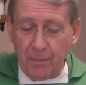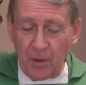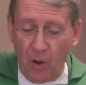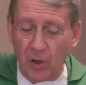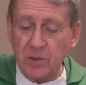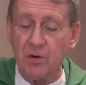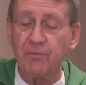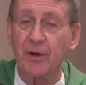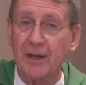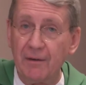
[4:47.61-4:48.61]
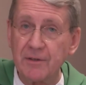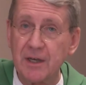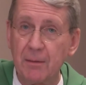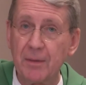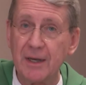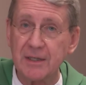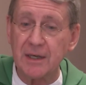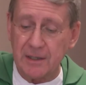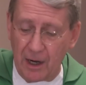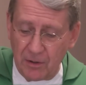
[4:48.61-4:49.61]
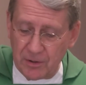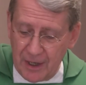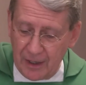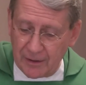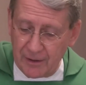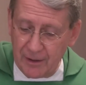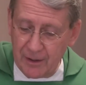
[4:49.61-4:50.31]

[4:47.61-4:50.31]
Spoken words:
but also forgives him his entire debt.